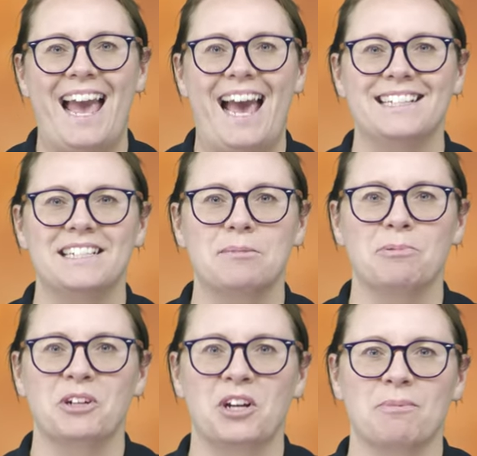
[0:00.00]
as is
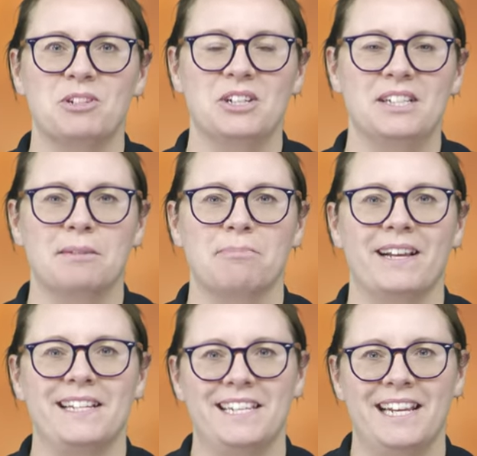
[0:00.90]
sporting opportunities
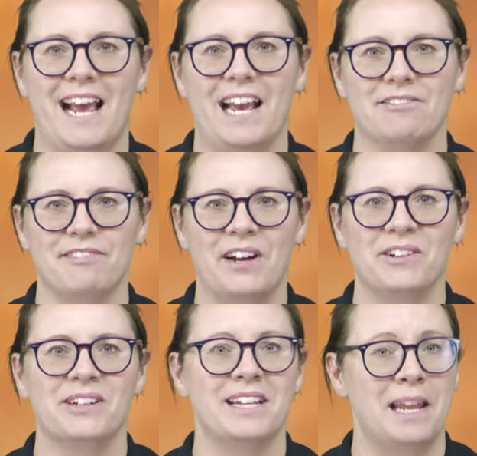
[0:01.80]
aplenty in
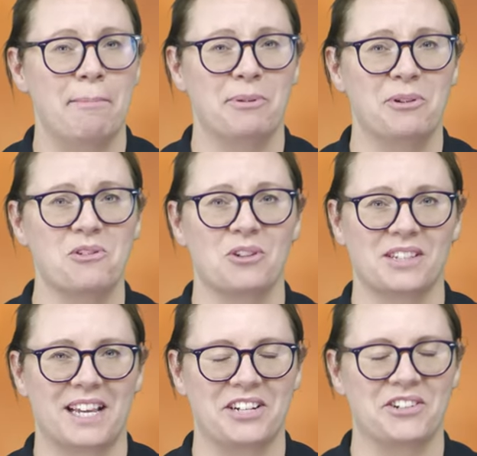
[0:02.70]
AFL, netball,
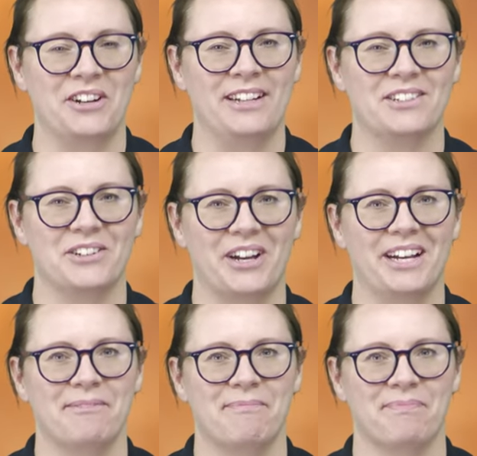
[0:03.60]
cross country and soccer.